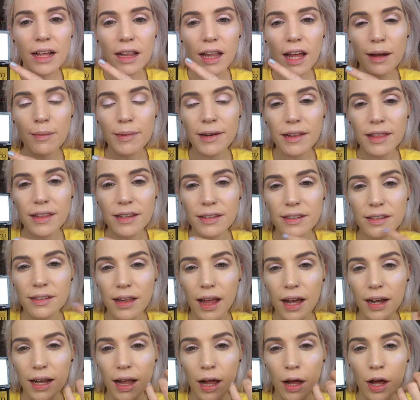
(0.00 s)
They claim that this is
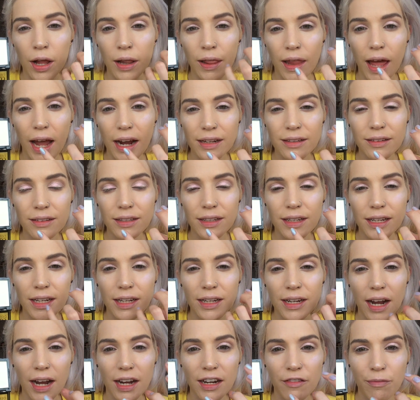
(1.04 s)
like a
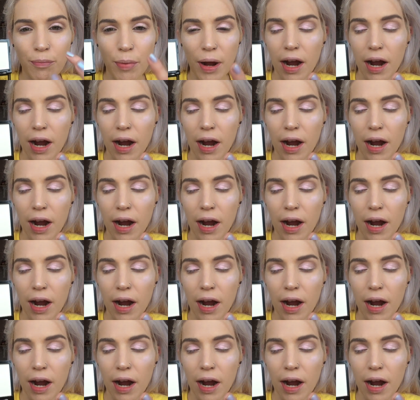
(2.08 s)
lightening kind of